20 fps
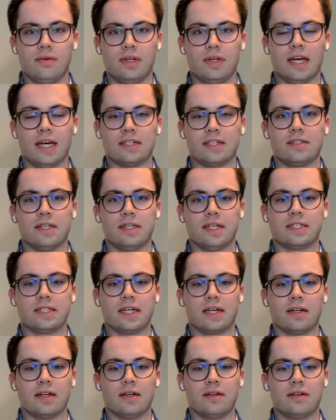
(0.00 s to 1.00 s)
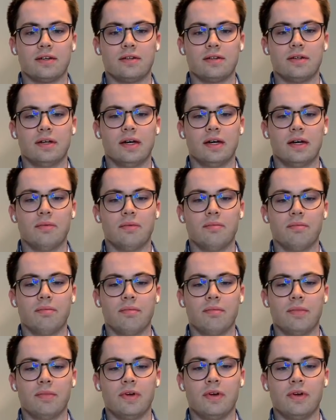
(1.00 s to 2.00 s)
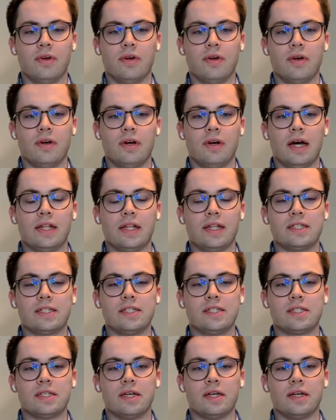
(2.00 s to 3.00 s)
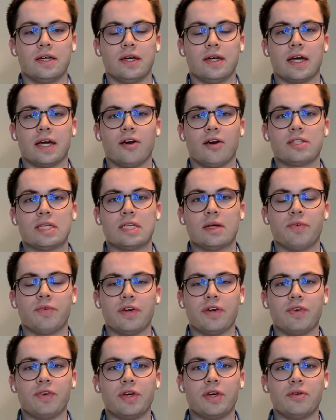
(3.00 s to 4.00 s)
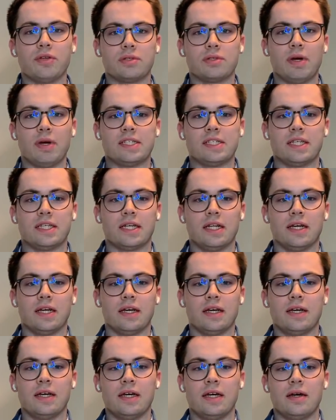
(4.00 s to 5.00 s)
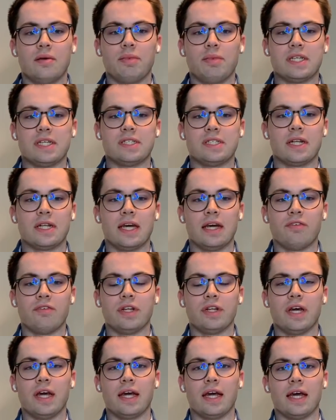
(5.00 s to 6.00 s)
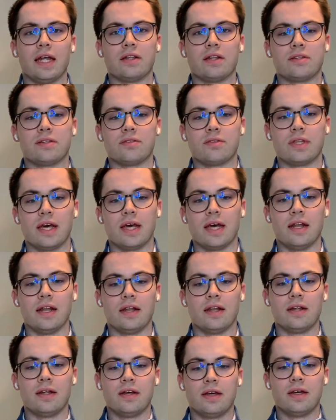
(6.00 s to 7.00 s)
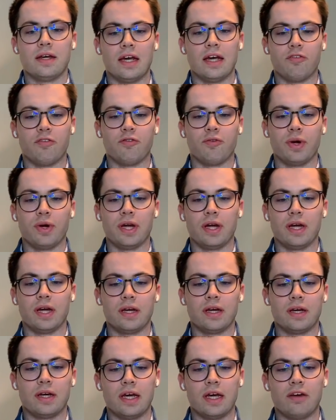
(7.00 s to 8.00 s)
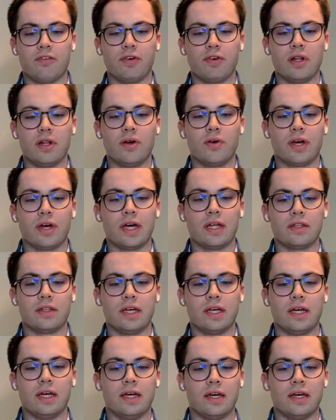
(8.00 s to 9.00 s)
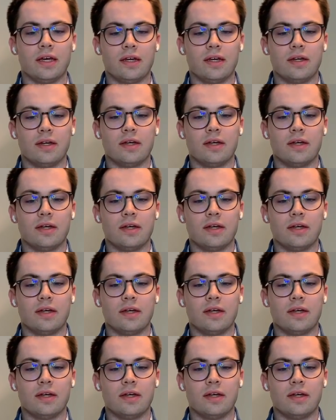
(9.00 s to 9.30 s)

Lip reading: yes, exactly. And this is a concept we use basically every day. And then if we look at the